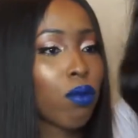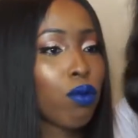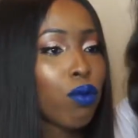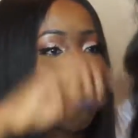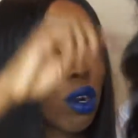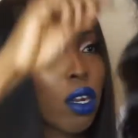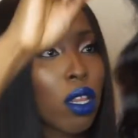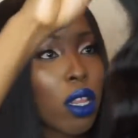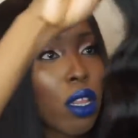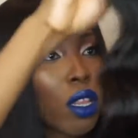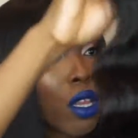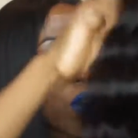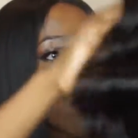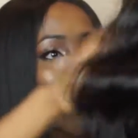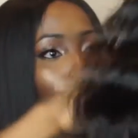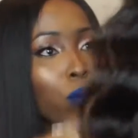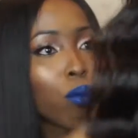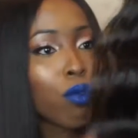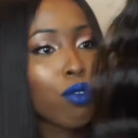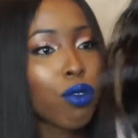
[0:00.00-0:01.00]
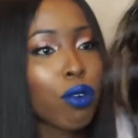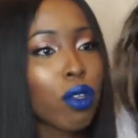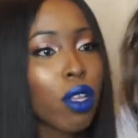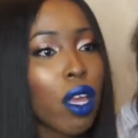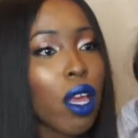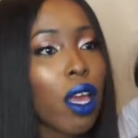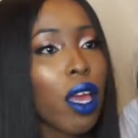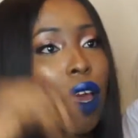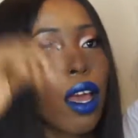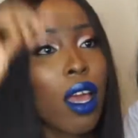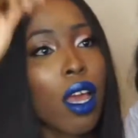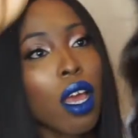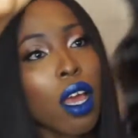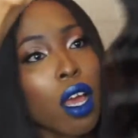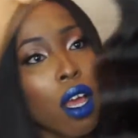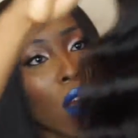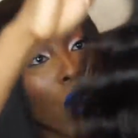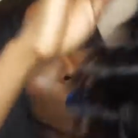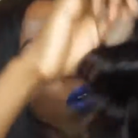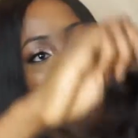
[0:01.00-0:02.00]
running the comb through the hair
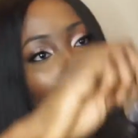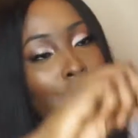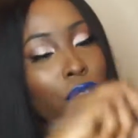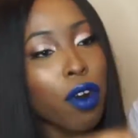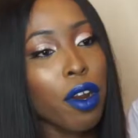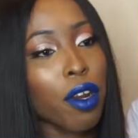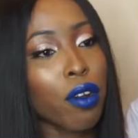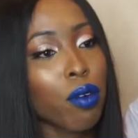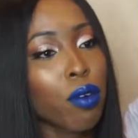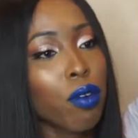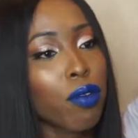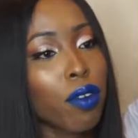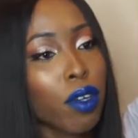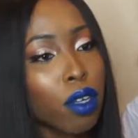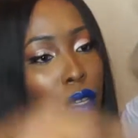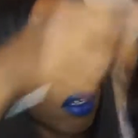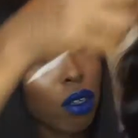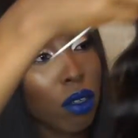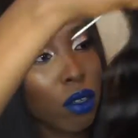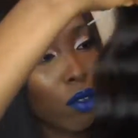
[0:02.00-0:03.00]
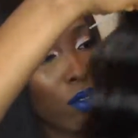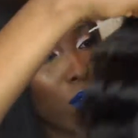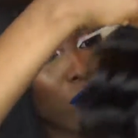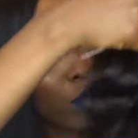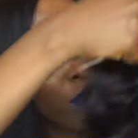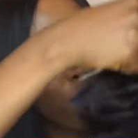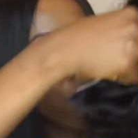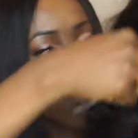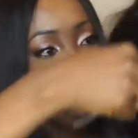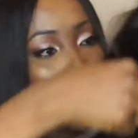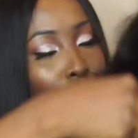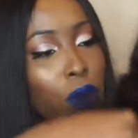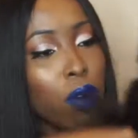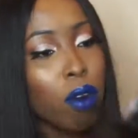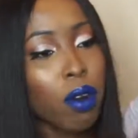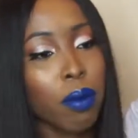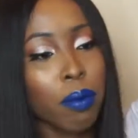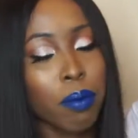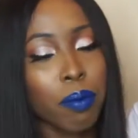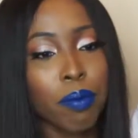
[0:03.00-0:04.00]
over and over to be
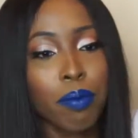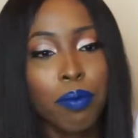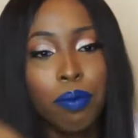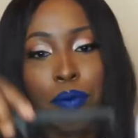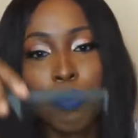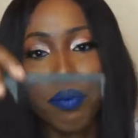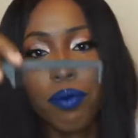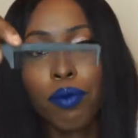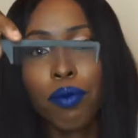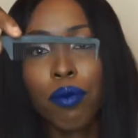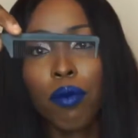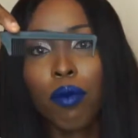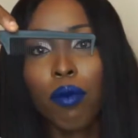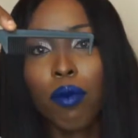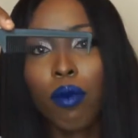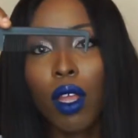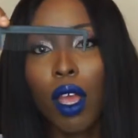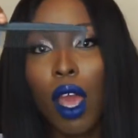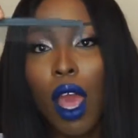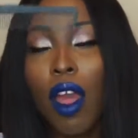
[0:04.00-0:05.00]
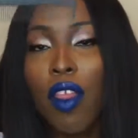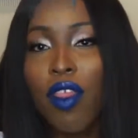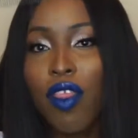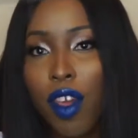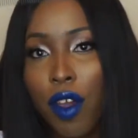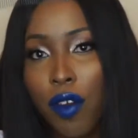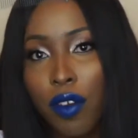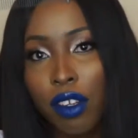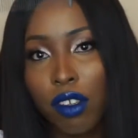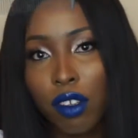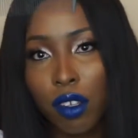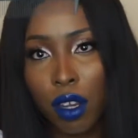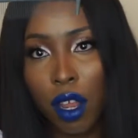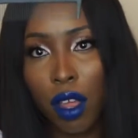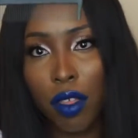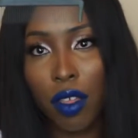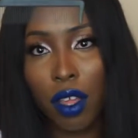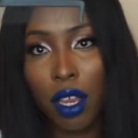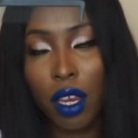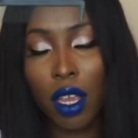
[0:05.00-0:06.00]
sure there is
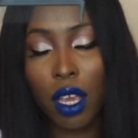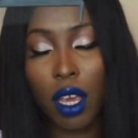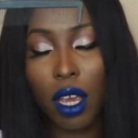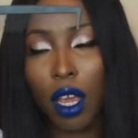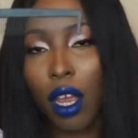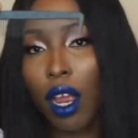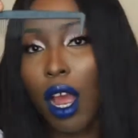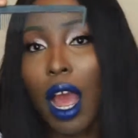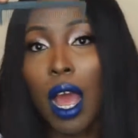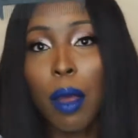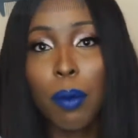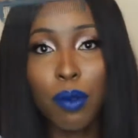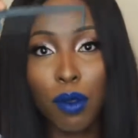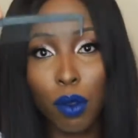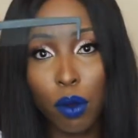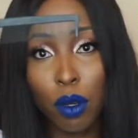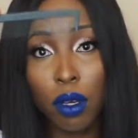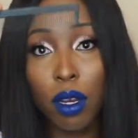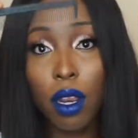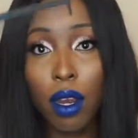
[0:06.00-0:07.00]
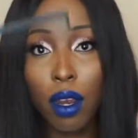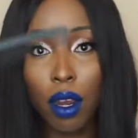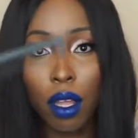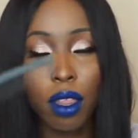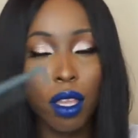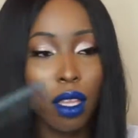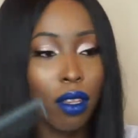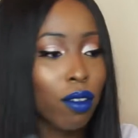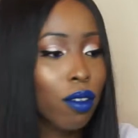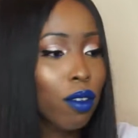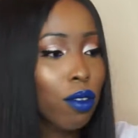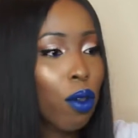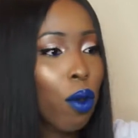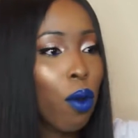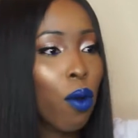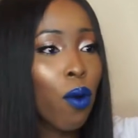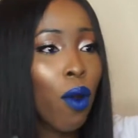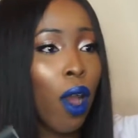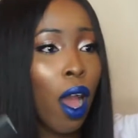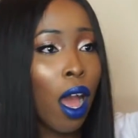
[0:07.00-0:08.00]
nothing here absolutely nothing
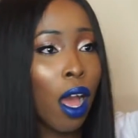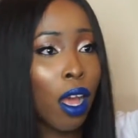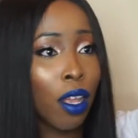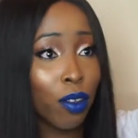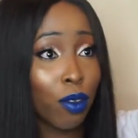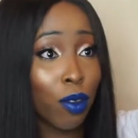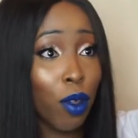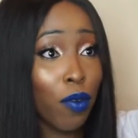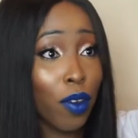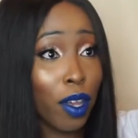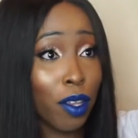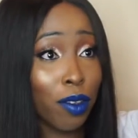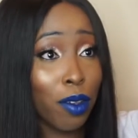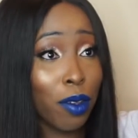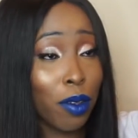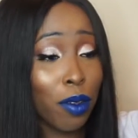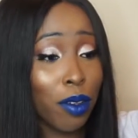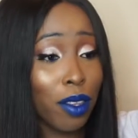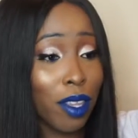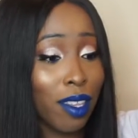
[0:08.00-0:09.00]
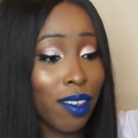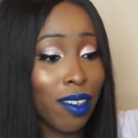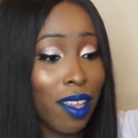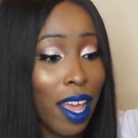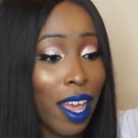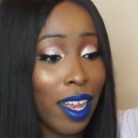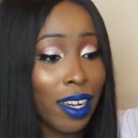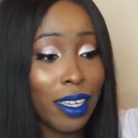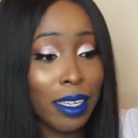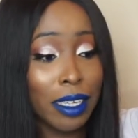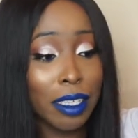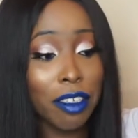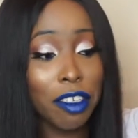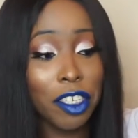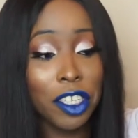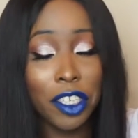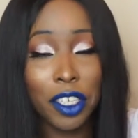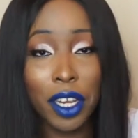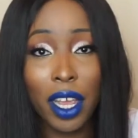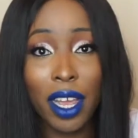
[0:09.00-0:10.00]
so so far so good this hair didn't
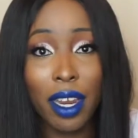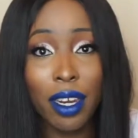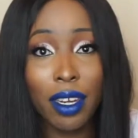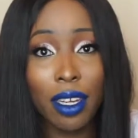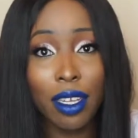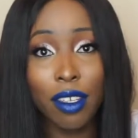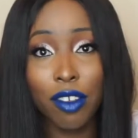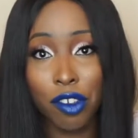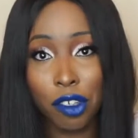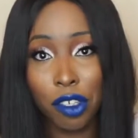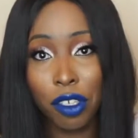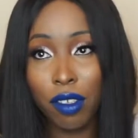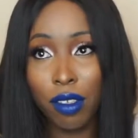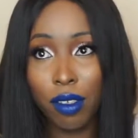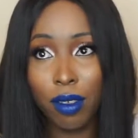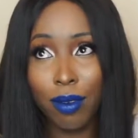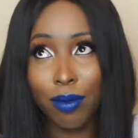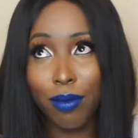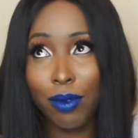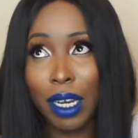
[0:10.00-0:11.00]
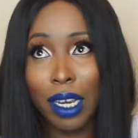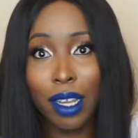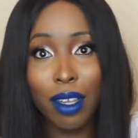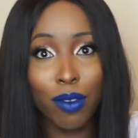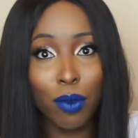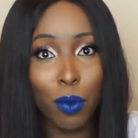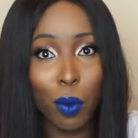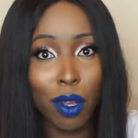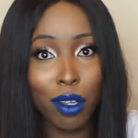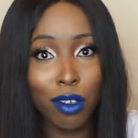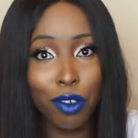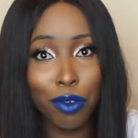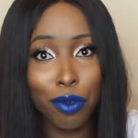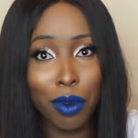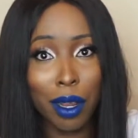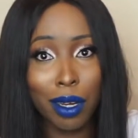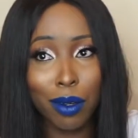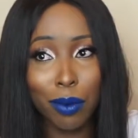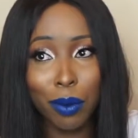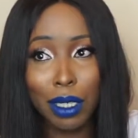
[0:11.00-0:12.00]
shed it just released one
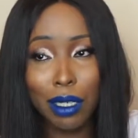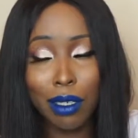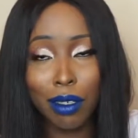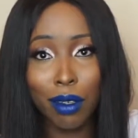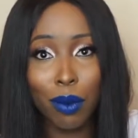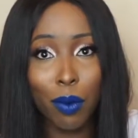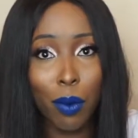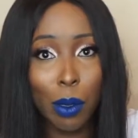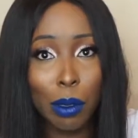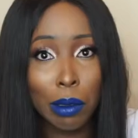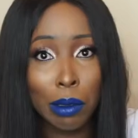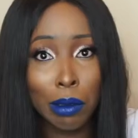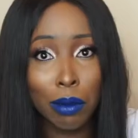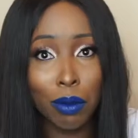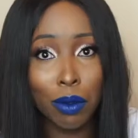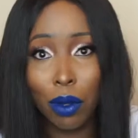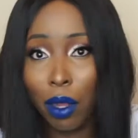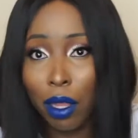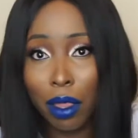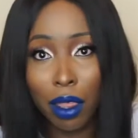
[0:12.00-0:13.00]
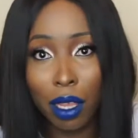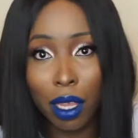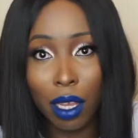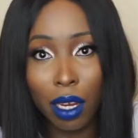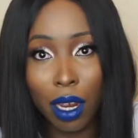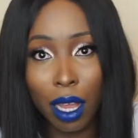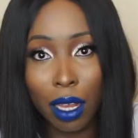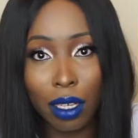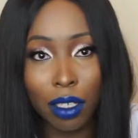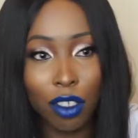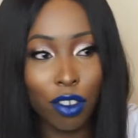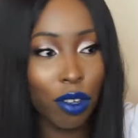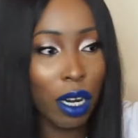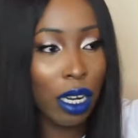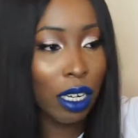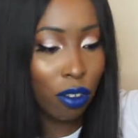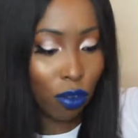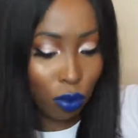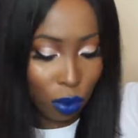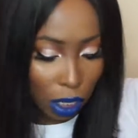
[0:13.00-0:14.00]
strand which is equal to nothing and the
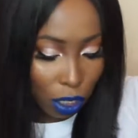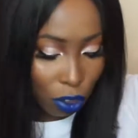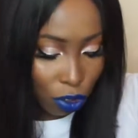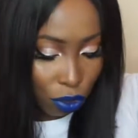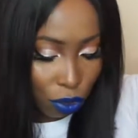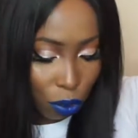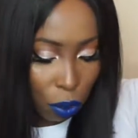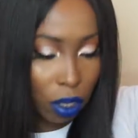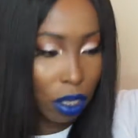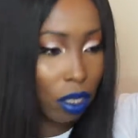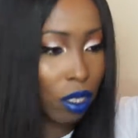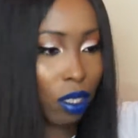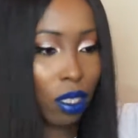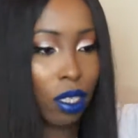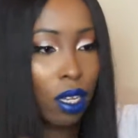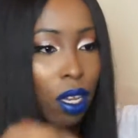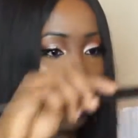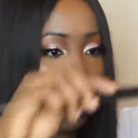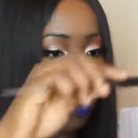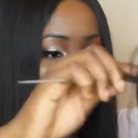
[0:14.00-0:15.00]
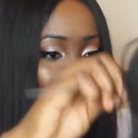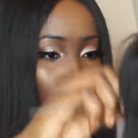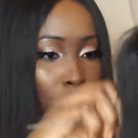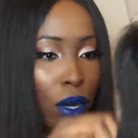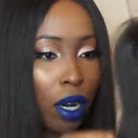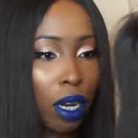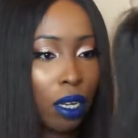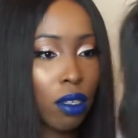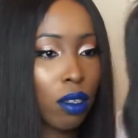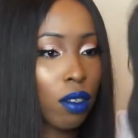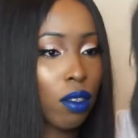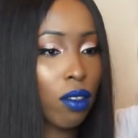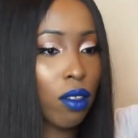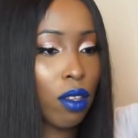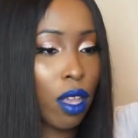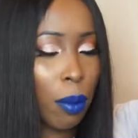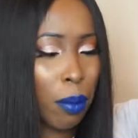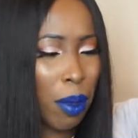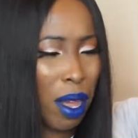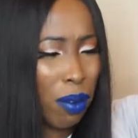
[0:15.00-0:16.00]
strand is really short from what i can
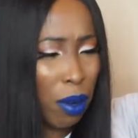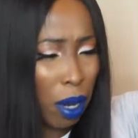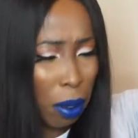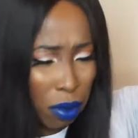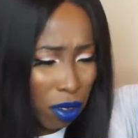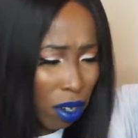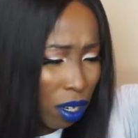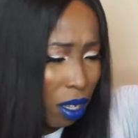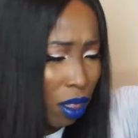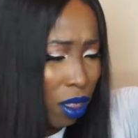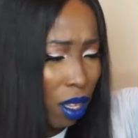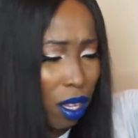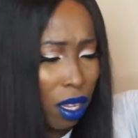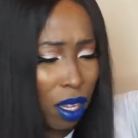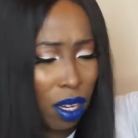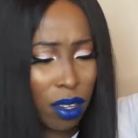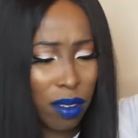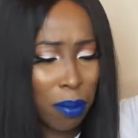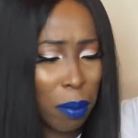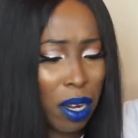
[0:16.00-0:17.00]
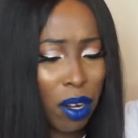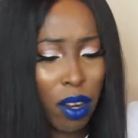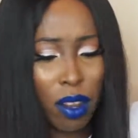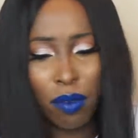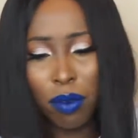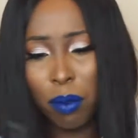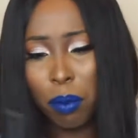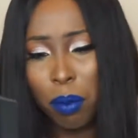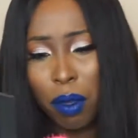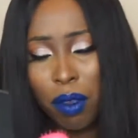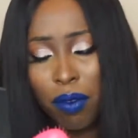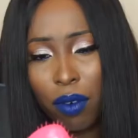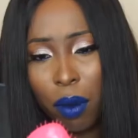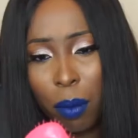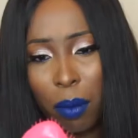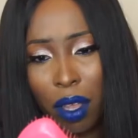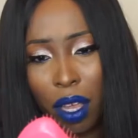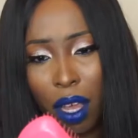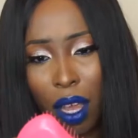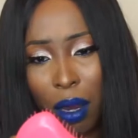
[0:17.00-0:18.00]
see i'm actually thinking it might not even be
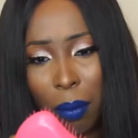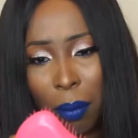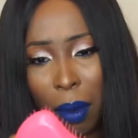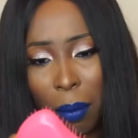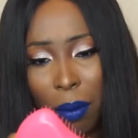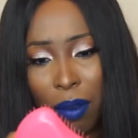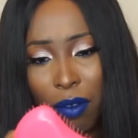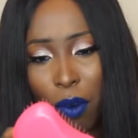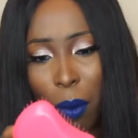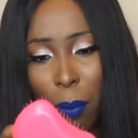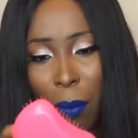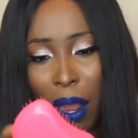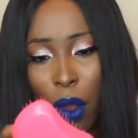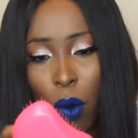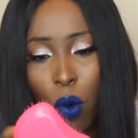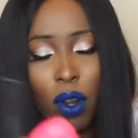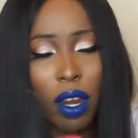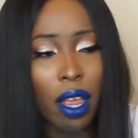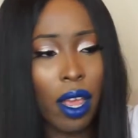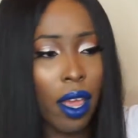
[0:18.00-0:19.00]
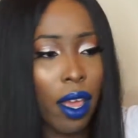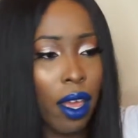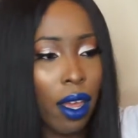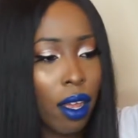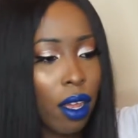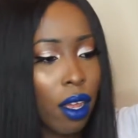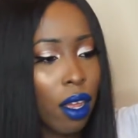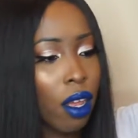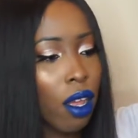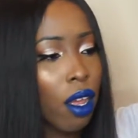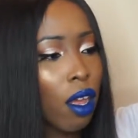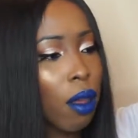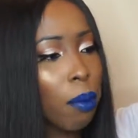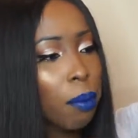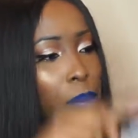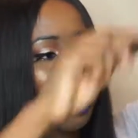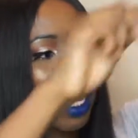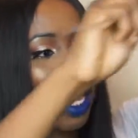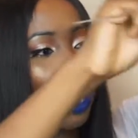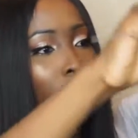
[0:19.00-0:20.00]
from the hair it might be from my own hair
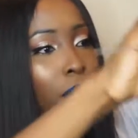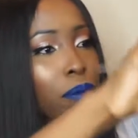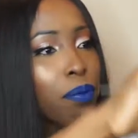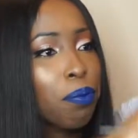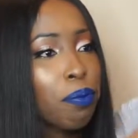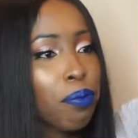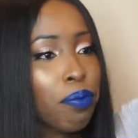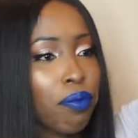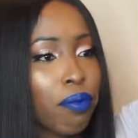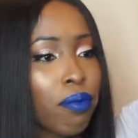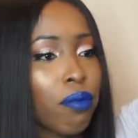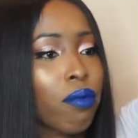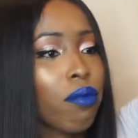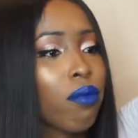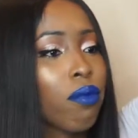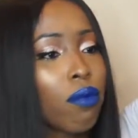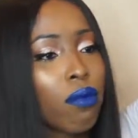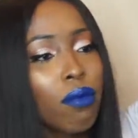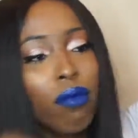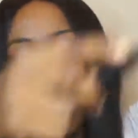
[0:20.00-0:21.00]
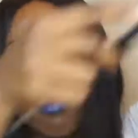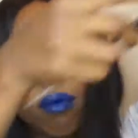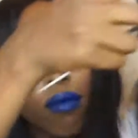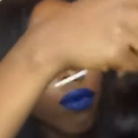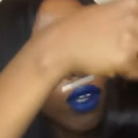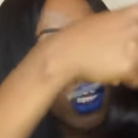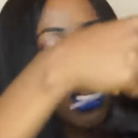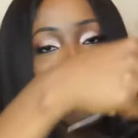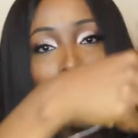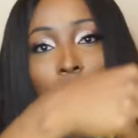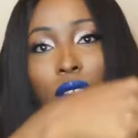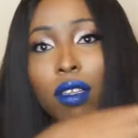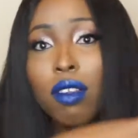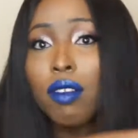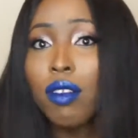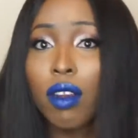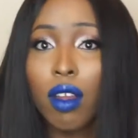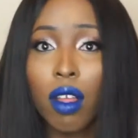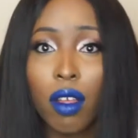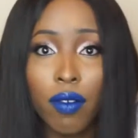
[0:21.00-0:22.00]
but this
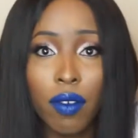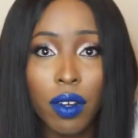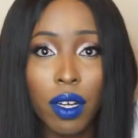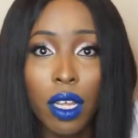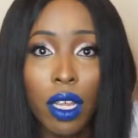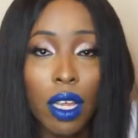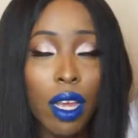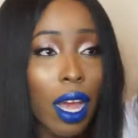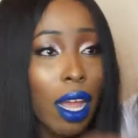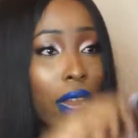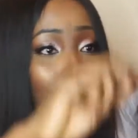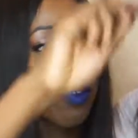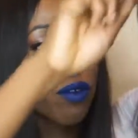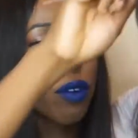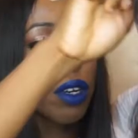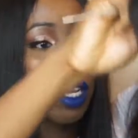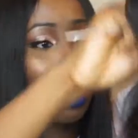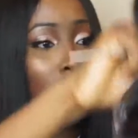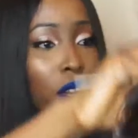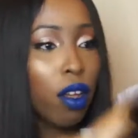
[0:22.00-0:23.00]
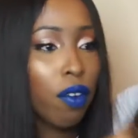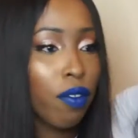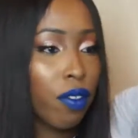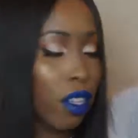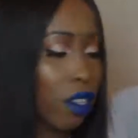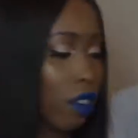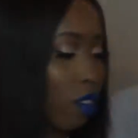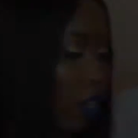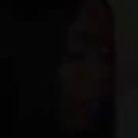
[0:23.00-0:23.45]
is lovely i really love this